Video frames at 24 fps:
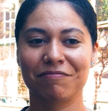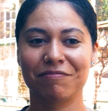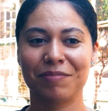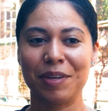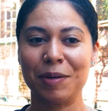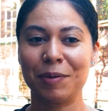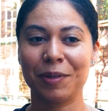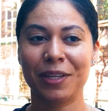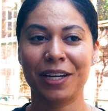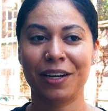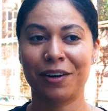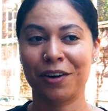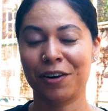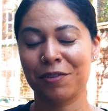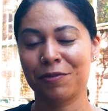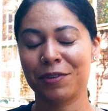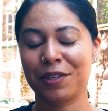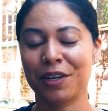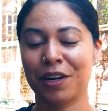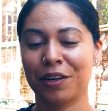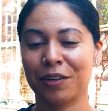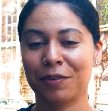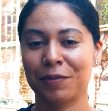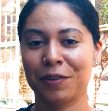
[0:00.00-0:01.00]
people that are
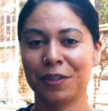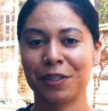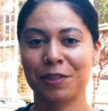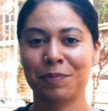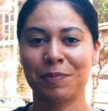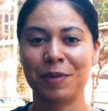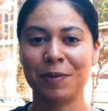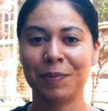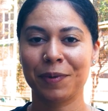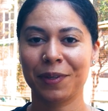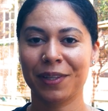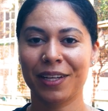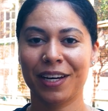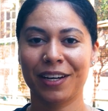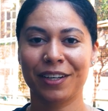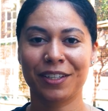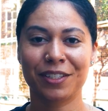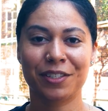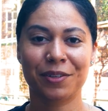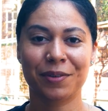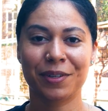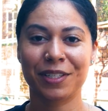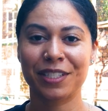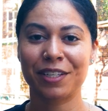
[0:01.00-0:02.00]
photographers, people that are
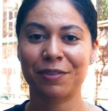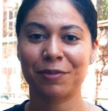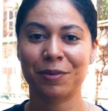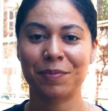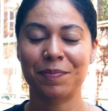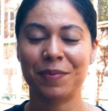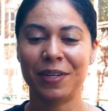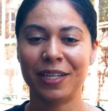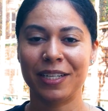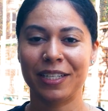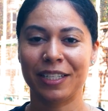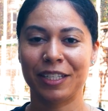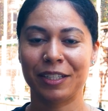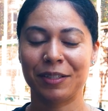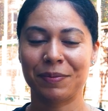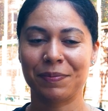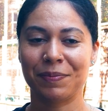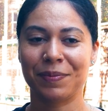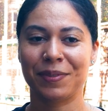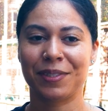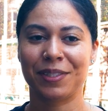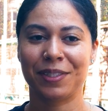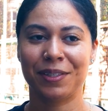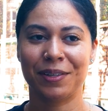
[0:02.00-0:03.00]
doing different
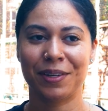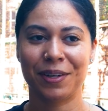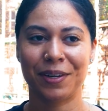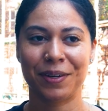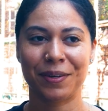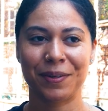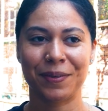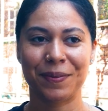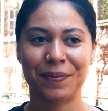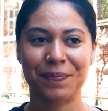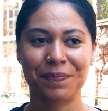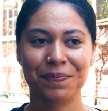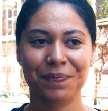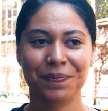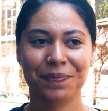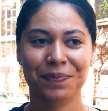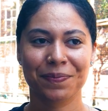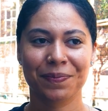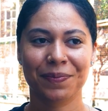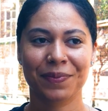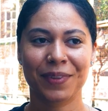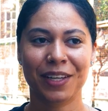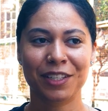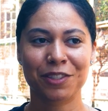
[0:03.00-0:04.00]
mediums, you know,
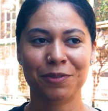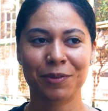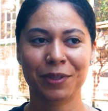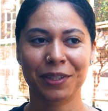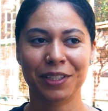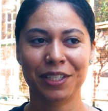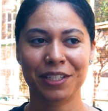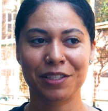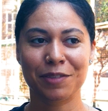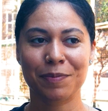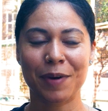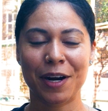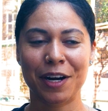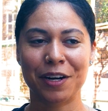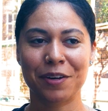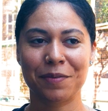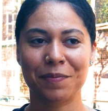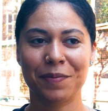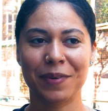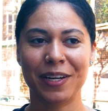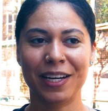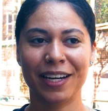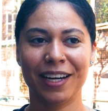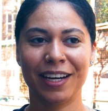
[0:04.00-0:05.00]
that's really inspired
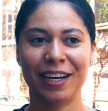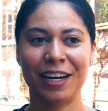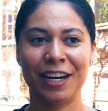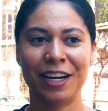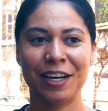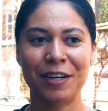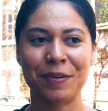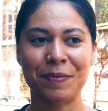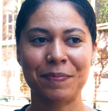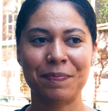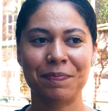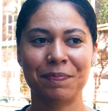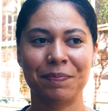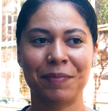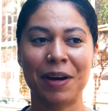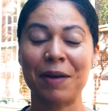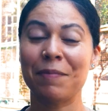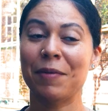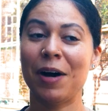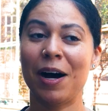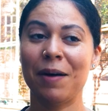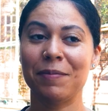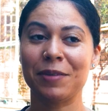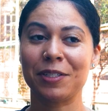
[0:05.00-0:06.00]
me. My
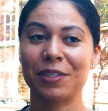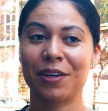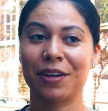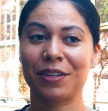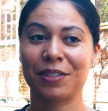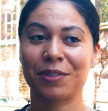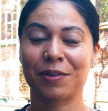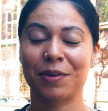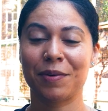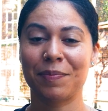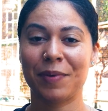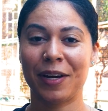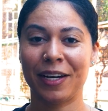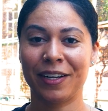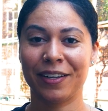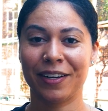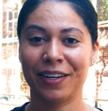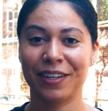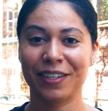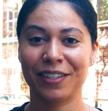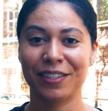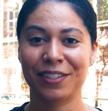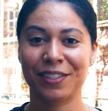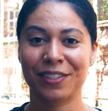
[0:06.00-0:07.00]
mom is also a
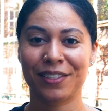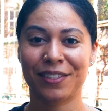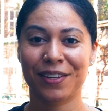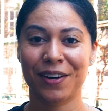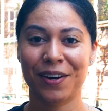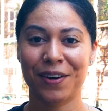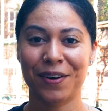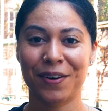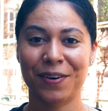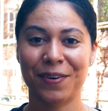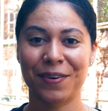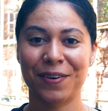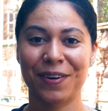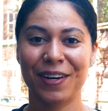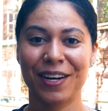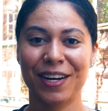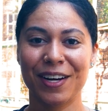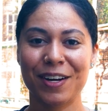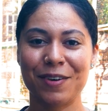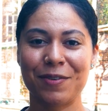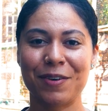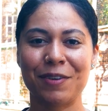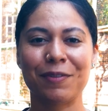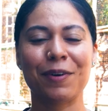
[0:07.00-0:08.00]
painter. So
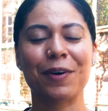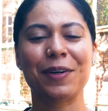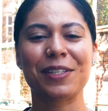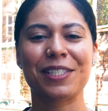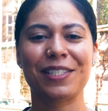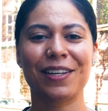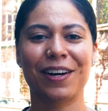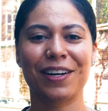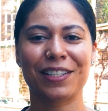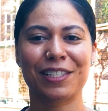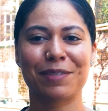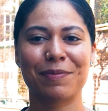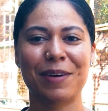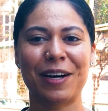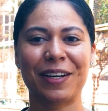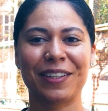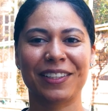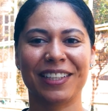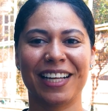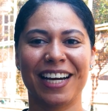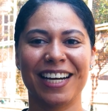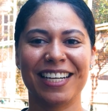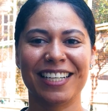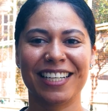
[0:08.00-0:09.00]
we've always talked
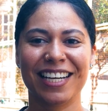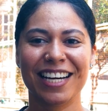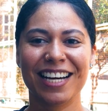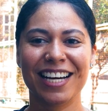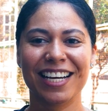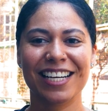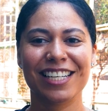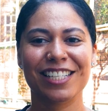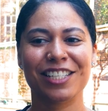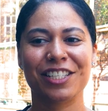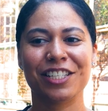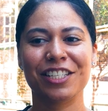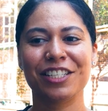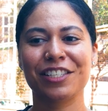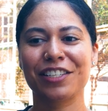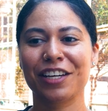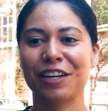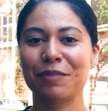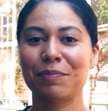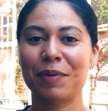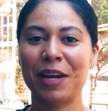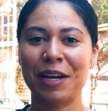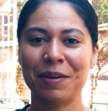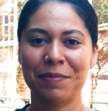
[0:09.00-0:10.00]
about like, she's
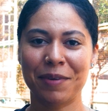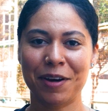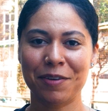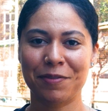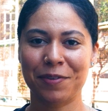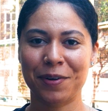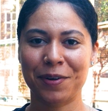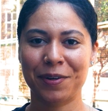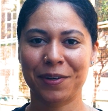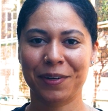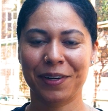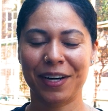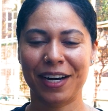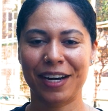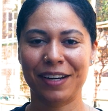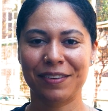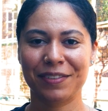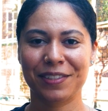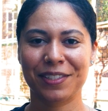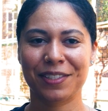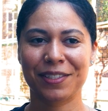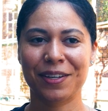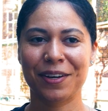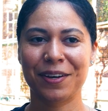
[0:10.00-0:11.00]
going to paint my
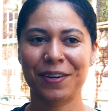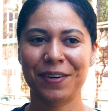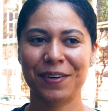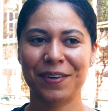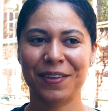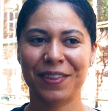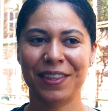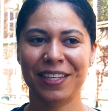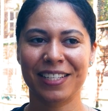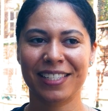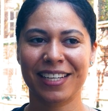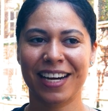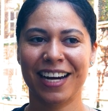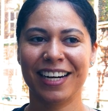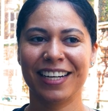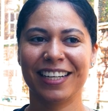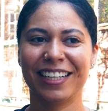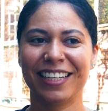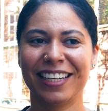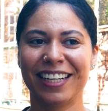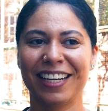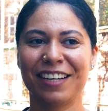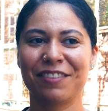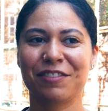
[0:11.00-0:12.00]
photographs. So this kind
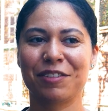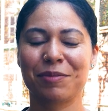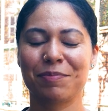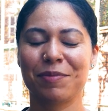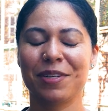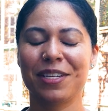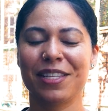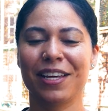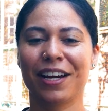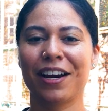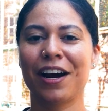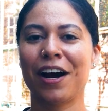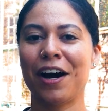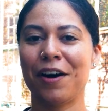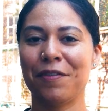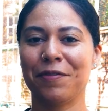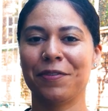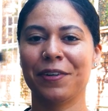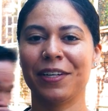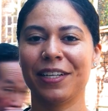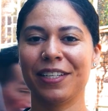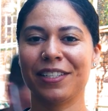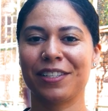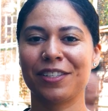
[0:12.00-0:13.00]
of gives me the
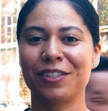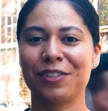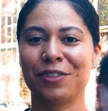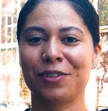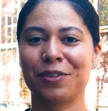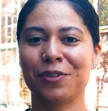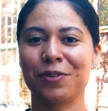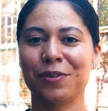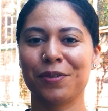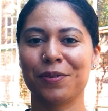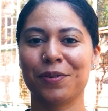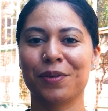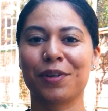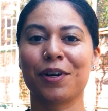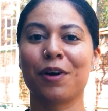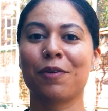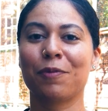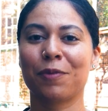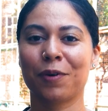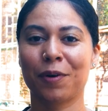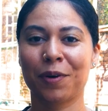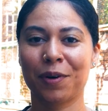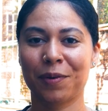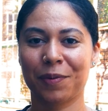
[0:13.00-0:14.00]
confidence to go
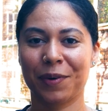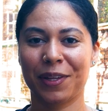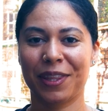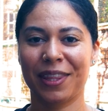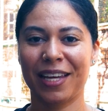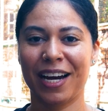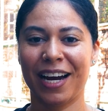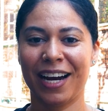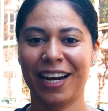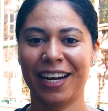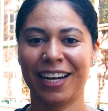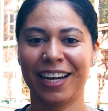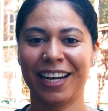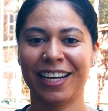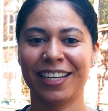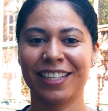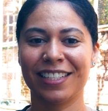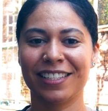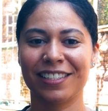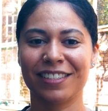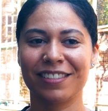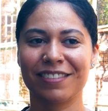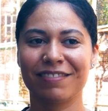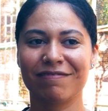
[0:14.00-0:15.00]
forward with that
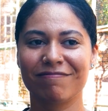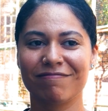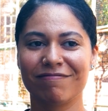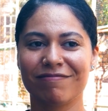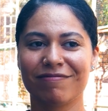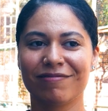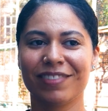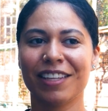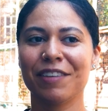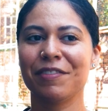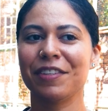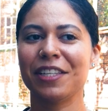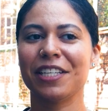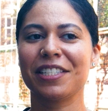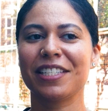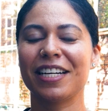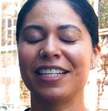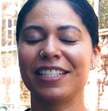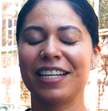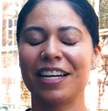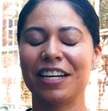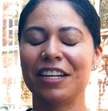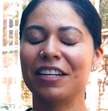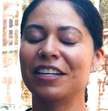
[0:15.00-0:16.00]
and live in this
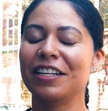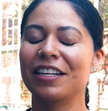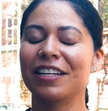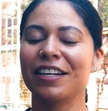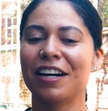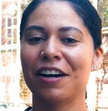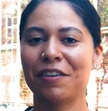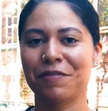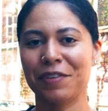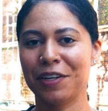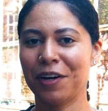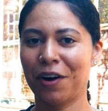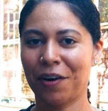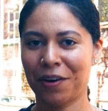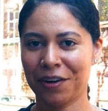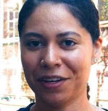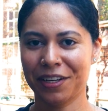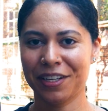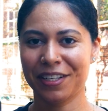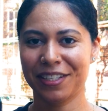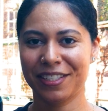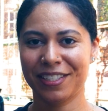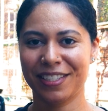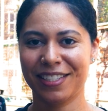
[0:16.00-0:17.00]
identity of an
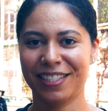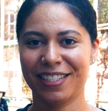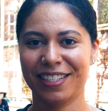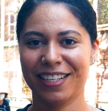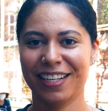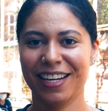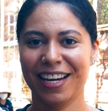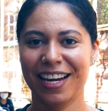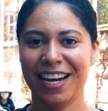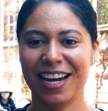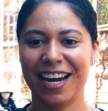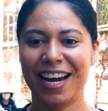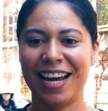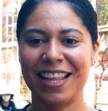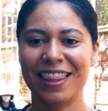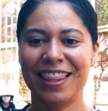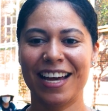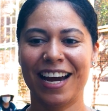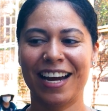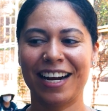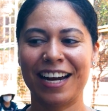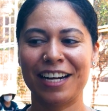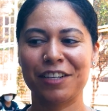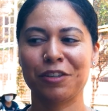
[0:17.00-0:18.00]
artist, and
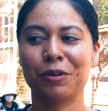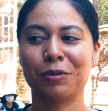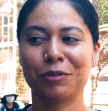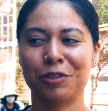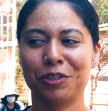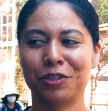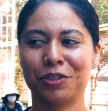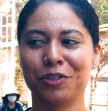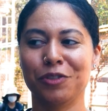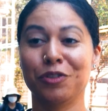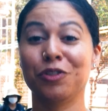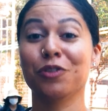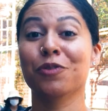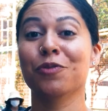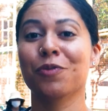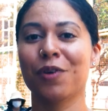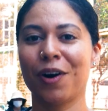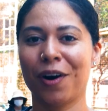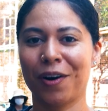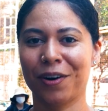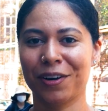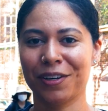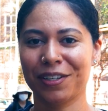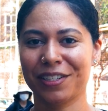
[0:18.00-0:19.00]
that I don't just do
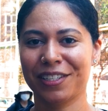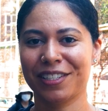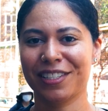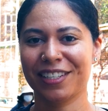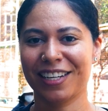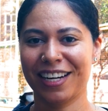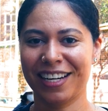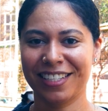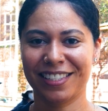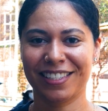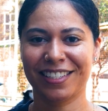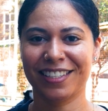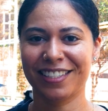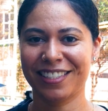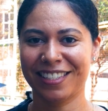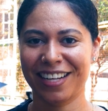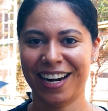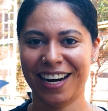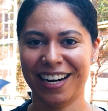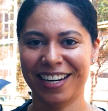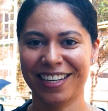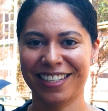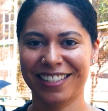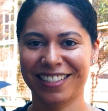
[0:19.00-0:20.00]
art as a
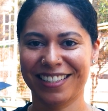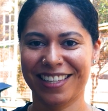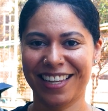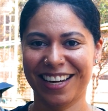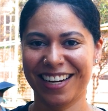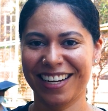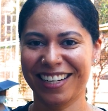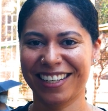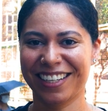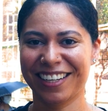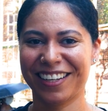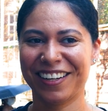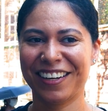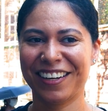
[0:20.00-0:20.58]
side thing.